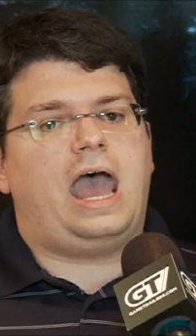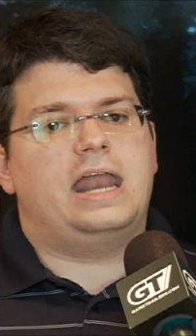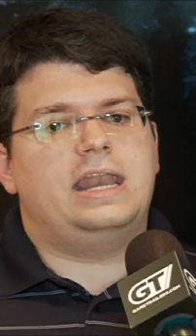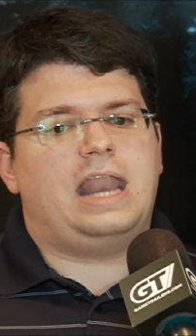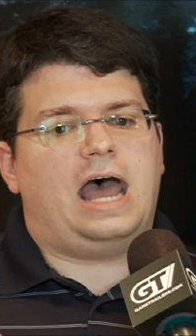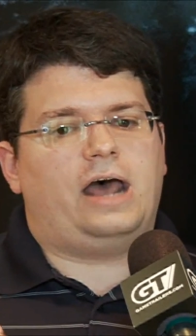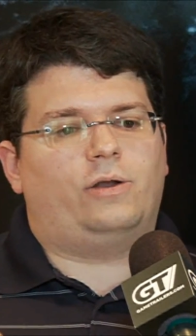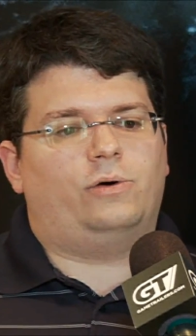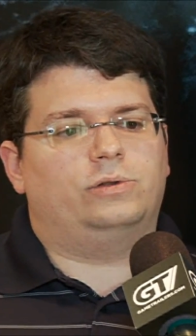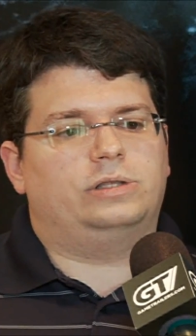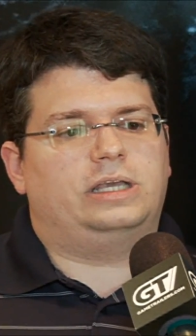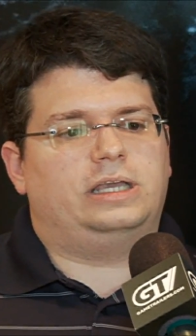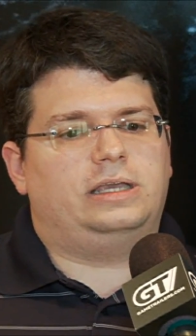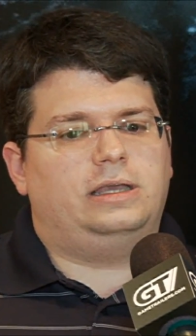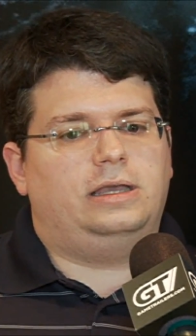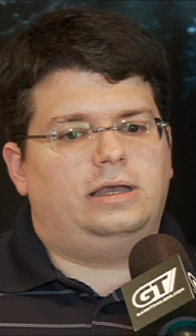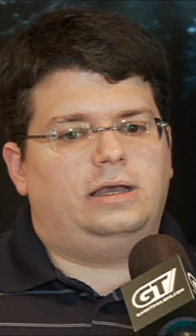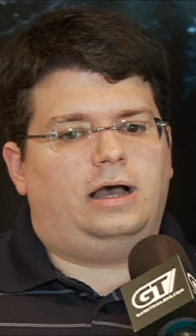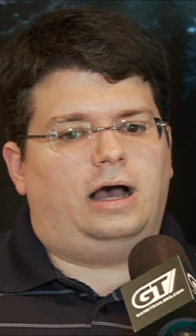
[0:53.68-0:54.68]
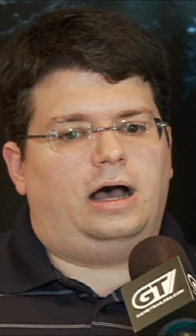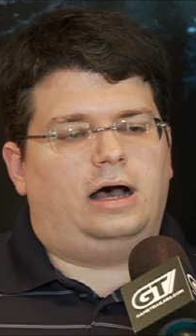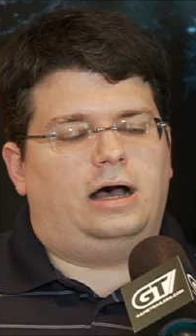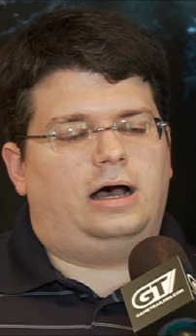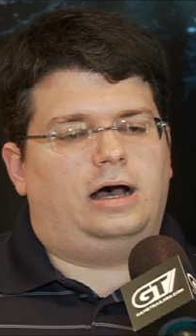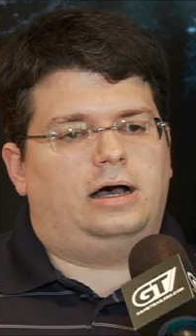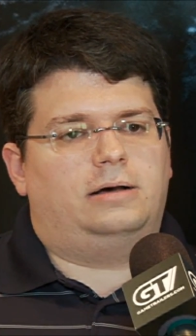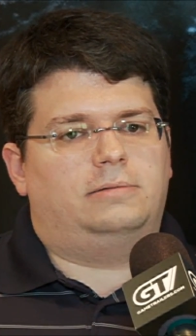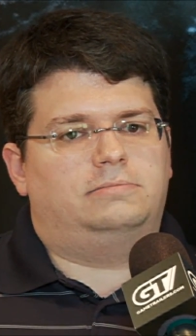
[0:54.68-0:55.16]
and not only,
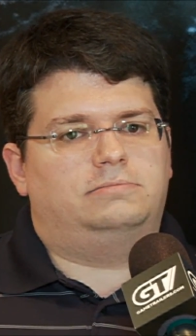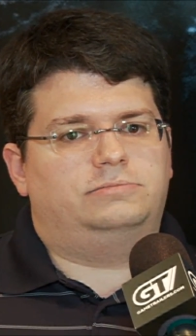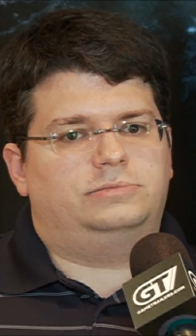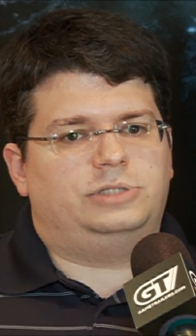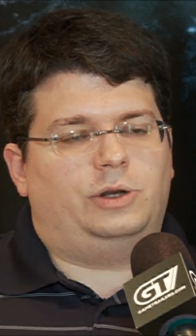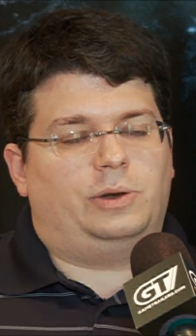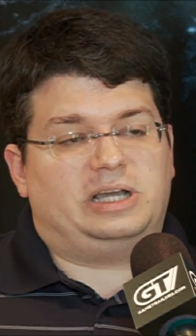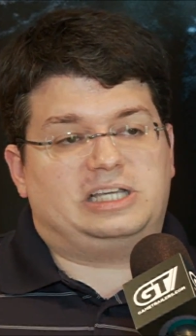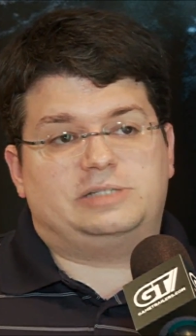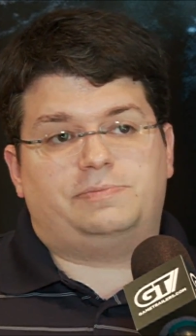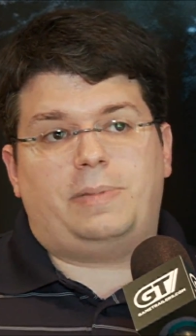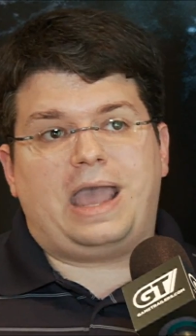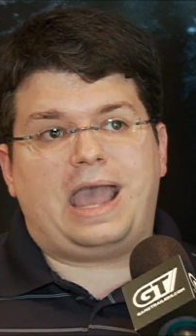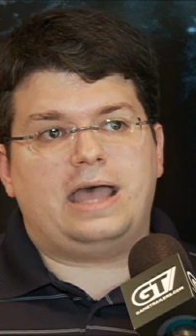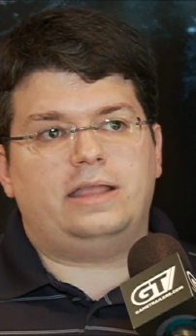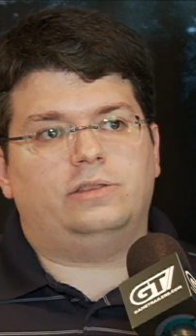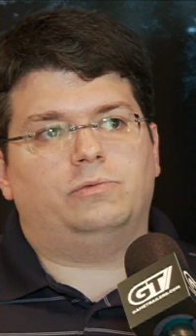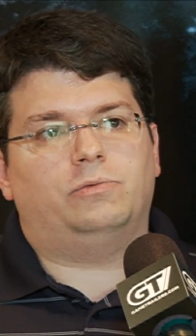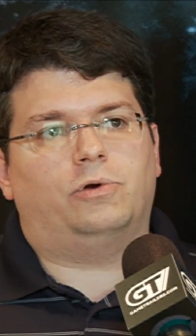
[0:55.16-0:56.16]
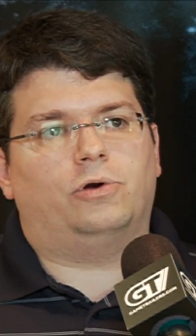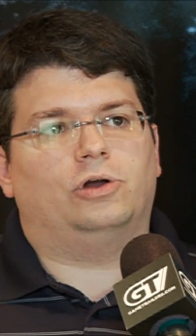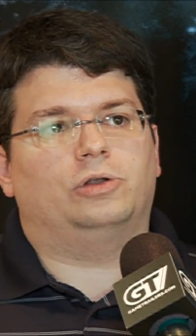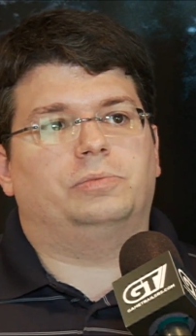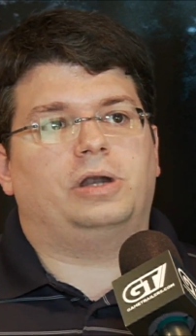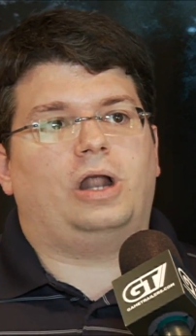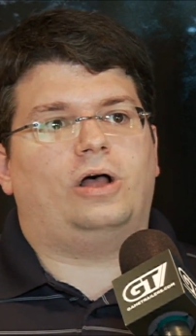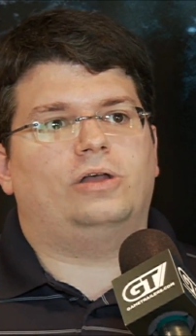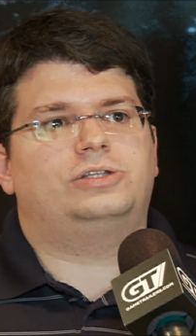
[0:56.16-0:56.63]
expand the
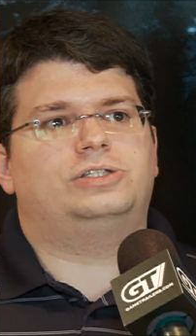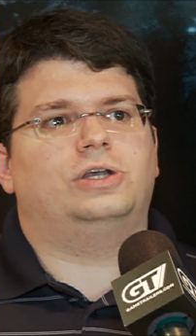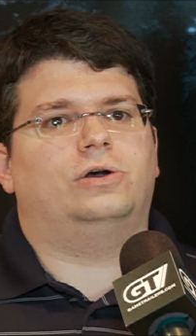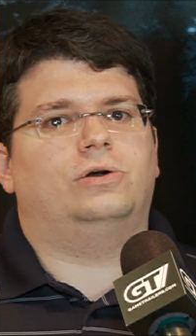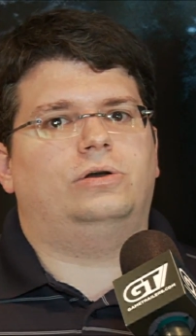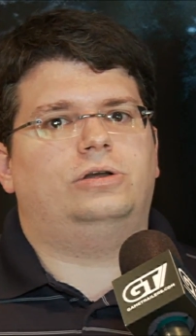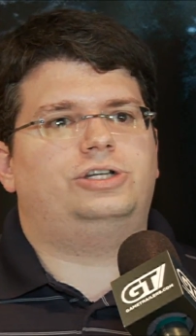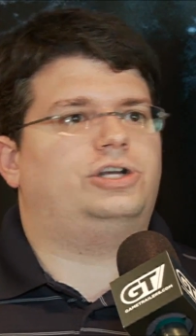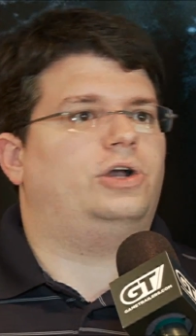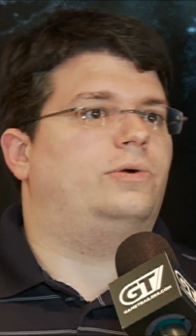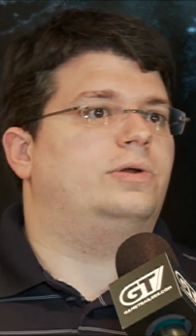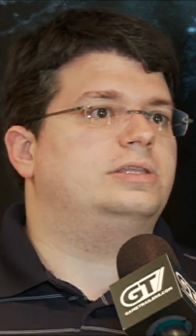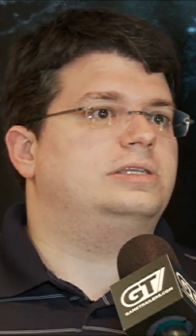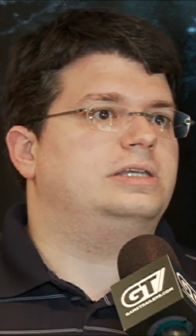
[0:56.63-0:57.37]
world, but also show